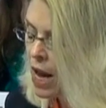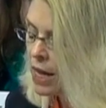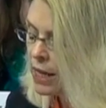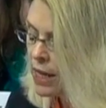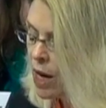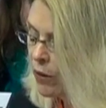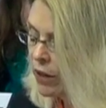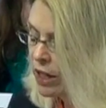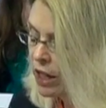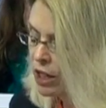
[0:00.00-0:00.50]

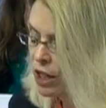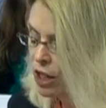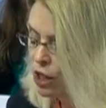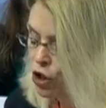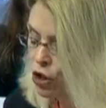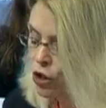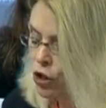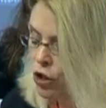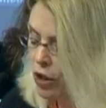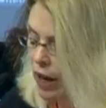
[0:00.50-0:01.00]
Now, in
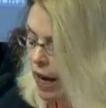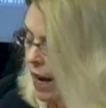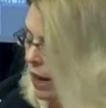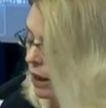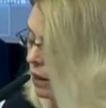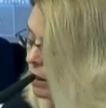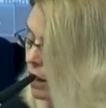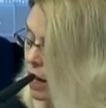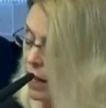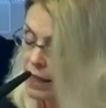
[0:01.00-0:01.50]
addition to
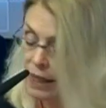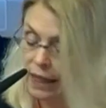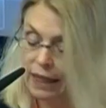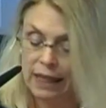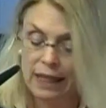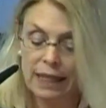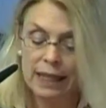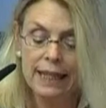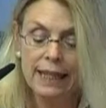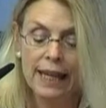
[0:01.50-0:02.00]
analyzing
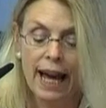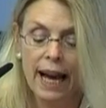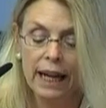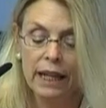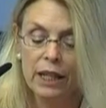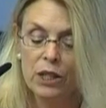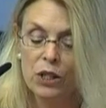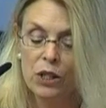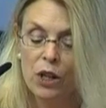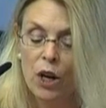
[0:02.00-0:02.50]

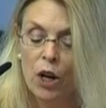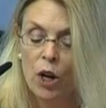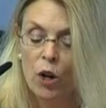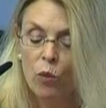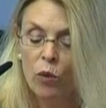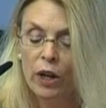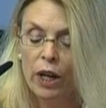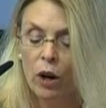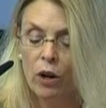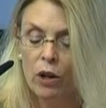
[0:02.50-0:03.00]
sex,
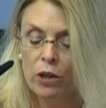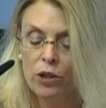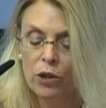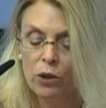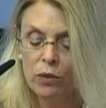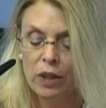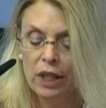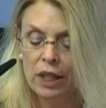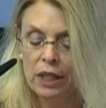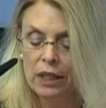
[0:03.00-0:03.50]
we
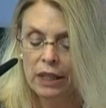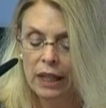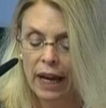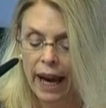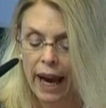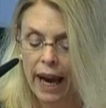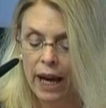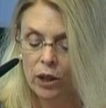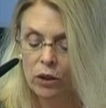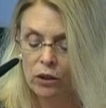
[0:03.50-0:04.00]
also need
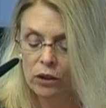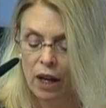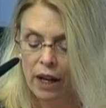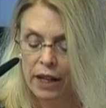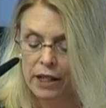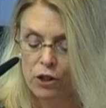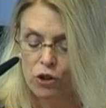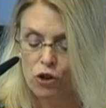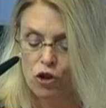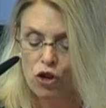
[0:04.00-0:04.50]
to
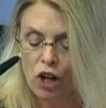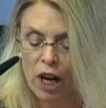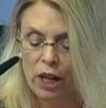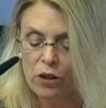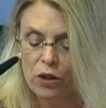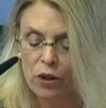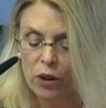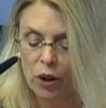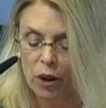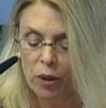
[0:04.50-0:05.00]
analyze
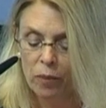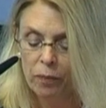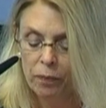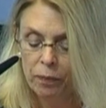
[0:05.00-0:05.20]
gender.